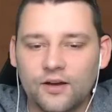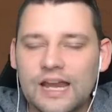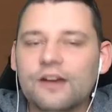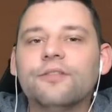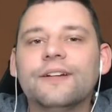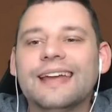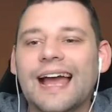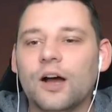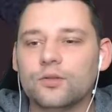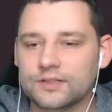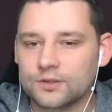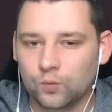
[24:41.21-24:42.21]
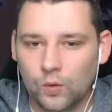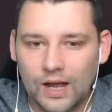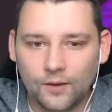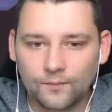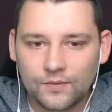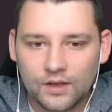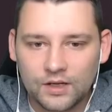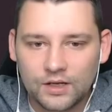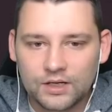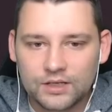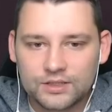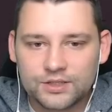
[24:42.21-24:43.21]
and everything else as well.
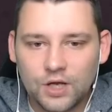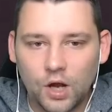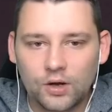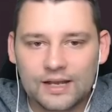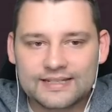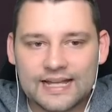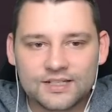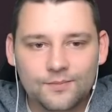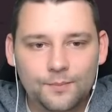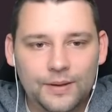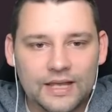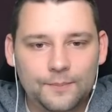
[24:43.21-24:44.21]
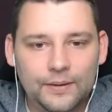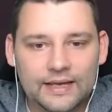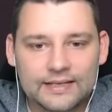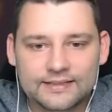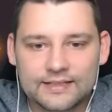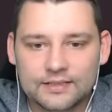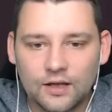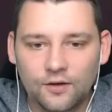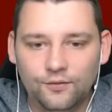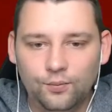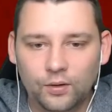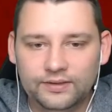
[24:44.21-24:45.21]
So let's get some big pieces
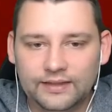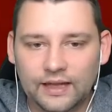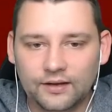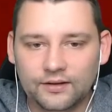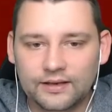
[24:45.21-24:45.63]
of wood then